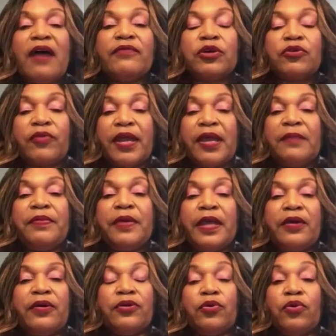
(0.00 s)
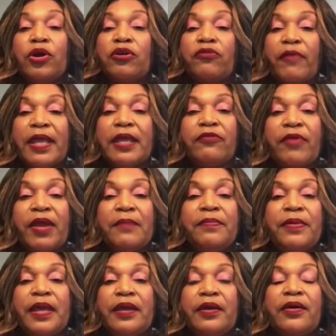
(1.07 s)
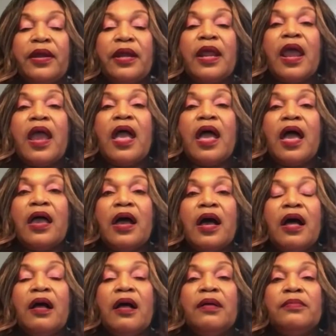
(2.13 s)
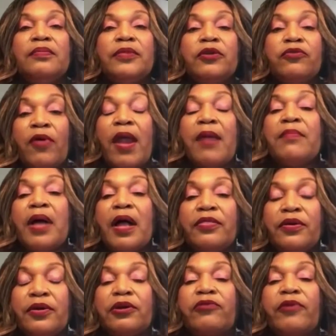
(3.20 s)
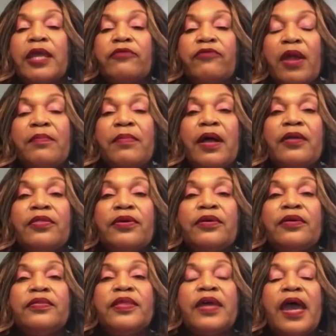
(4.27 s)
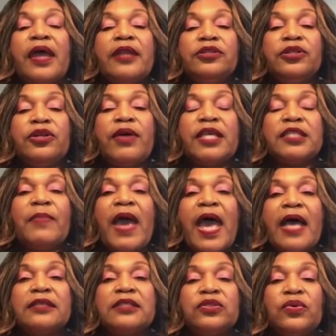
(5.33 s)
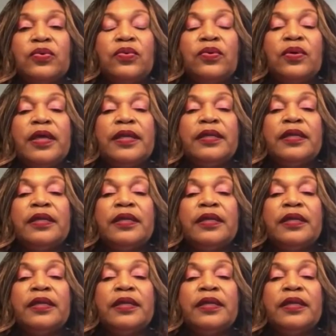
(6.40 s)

a grandparent or great grandparent, grandmother, great grandmother that, has passed on,